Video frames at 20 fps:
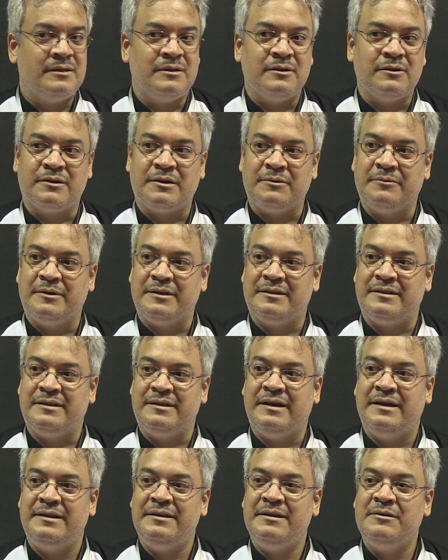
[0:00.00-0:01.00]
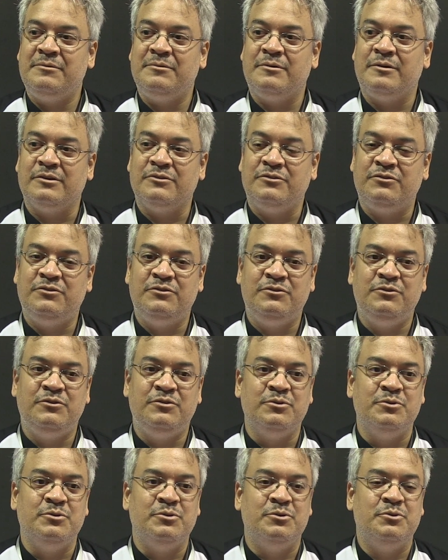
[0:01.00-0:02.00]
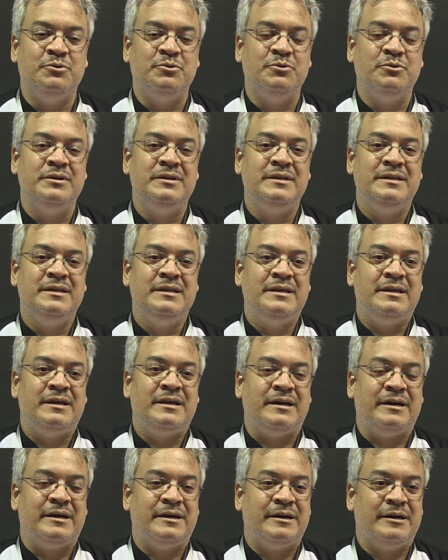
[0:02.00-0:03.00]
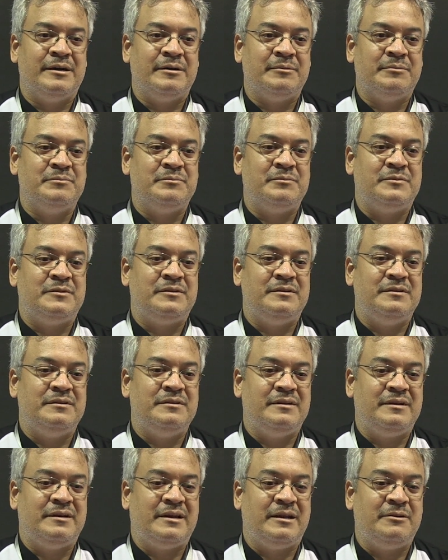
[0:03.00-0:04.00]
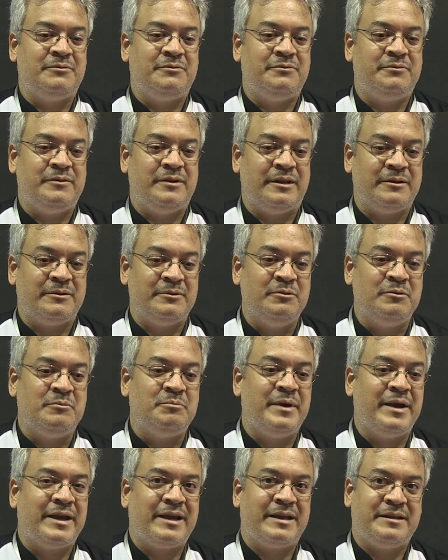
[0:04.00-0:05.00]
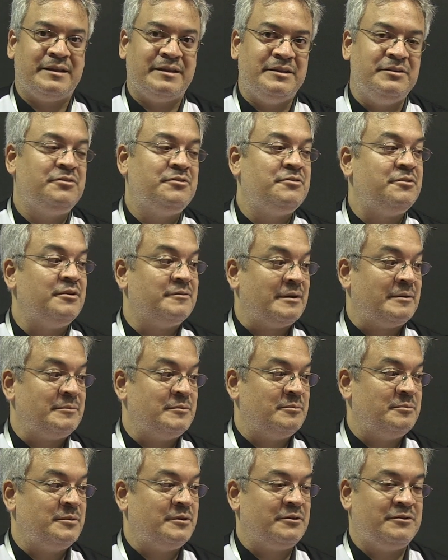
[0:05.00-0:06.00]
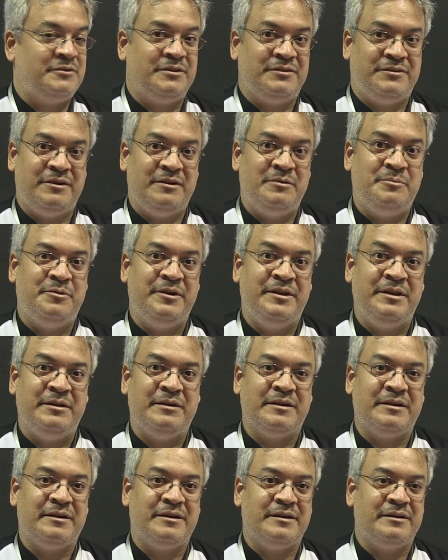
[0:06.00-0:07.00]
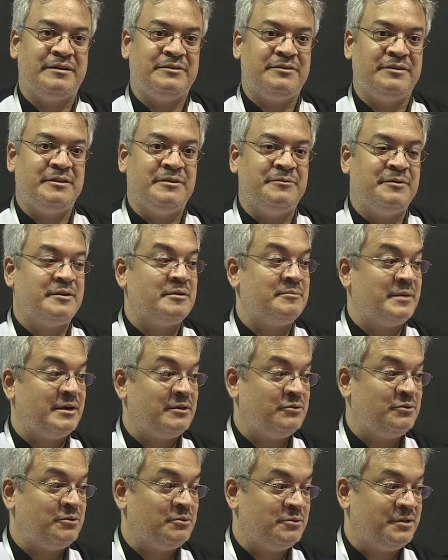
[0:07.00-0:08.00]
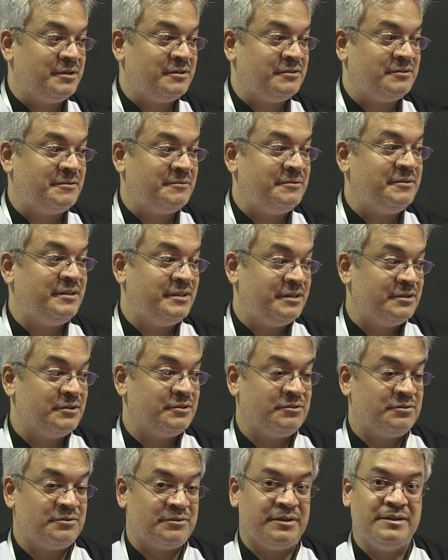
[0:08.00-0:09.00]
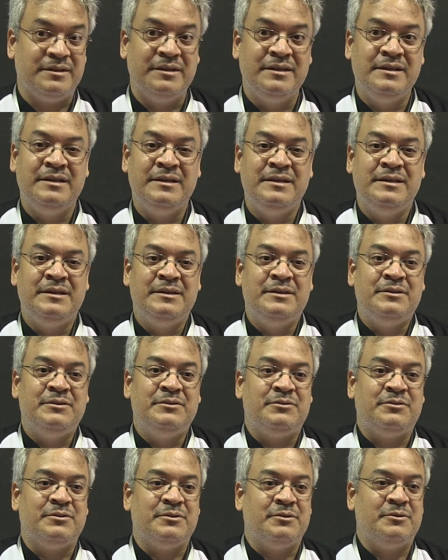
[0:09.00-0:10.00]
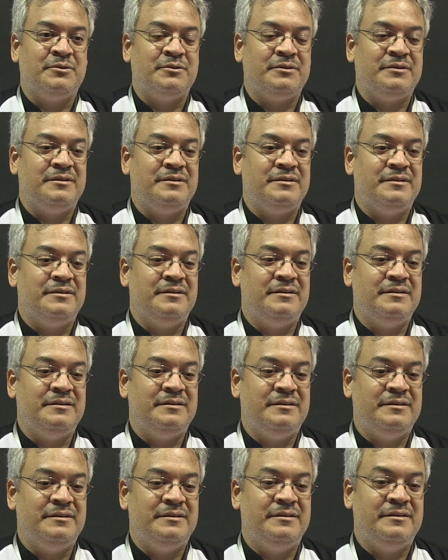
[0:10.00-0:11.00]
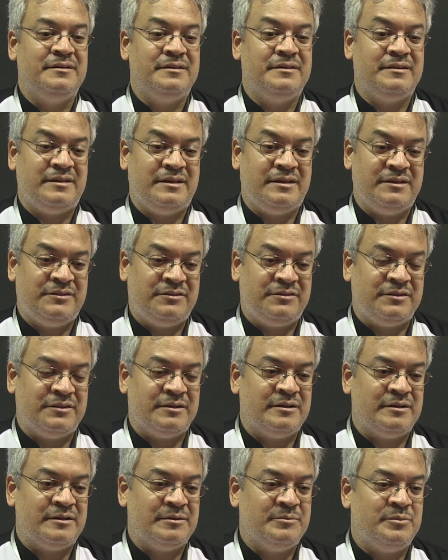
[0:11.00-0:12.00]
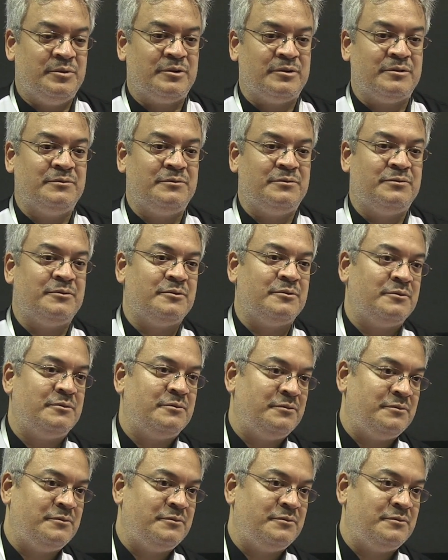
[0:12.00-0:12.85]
Okay, well, the idea was to kind of like look back at the history of Umno because they're celebrating a significant milestone here, 70 years, right? So it's important for